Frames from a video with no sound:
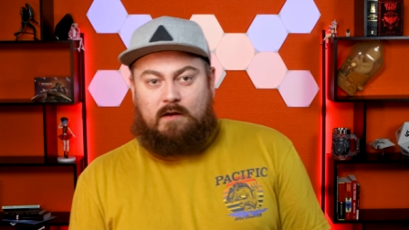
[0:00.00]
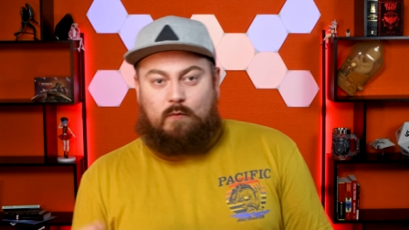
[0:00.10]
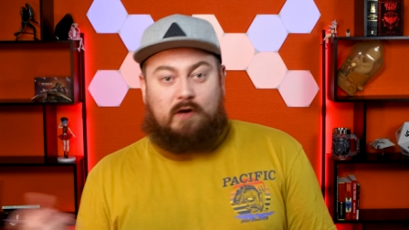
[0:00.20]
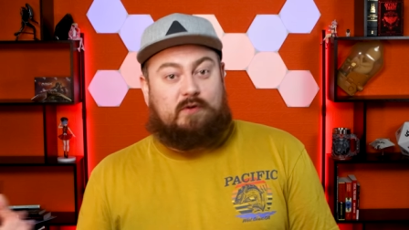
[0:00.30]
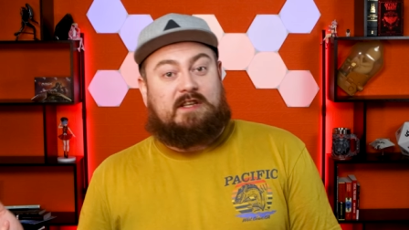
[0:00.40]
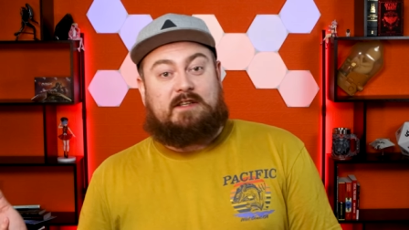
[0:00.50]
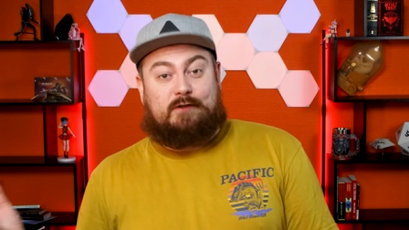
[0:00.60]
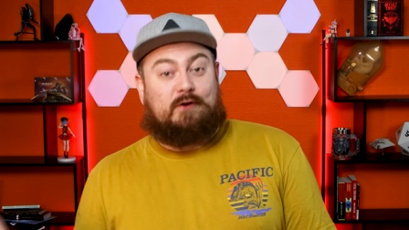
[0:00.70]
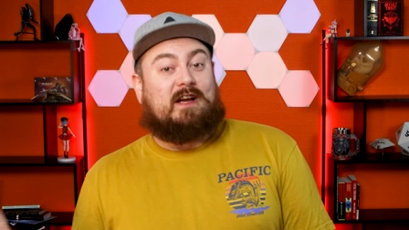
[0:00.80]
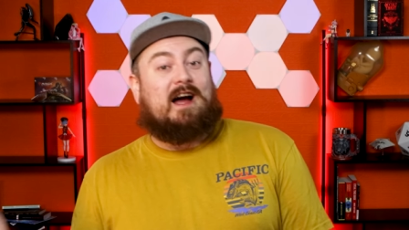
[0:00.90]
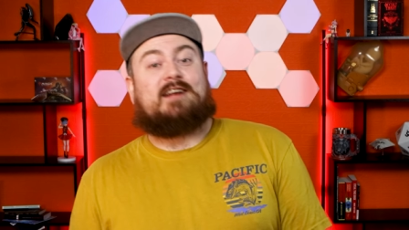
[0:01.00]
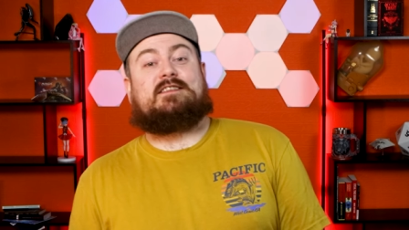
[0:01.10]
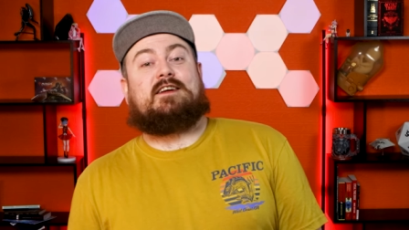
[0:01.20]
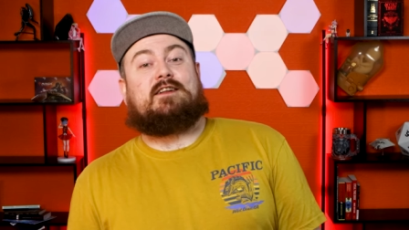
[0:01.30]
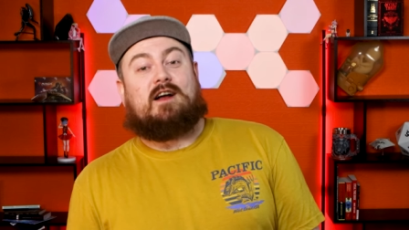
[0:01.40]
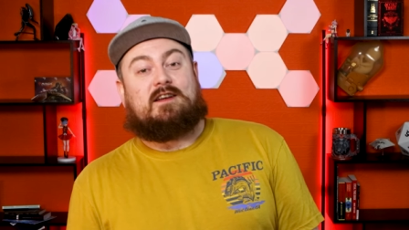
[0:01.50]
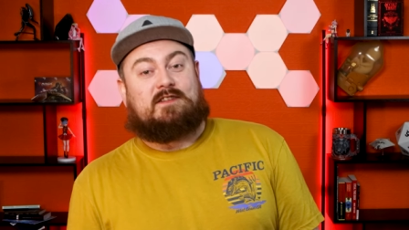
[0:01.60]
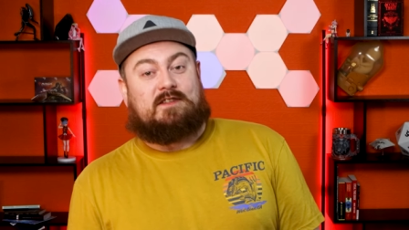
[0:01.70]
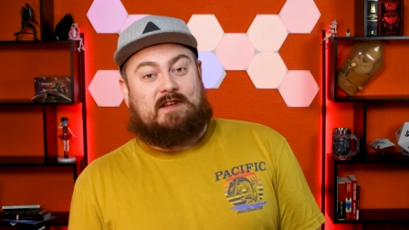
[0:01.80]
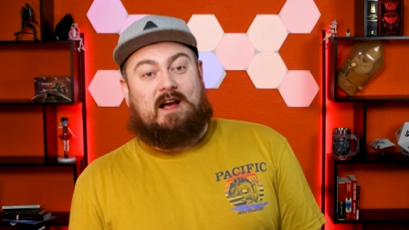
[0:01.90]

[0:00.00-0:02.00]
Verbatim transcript: while he took acting classes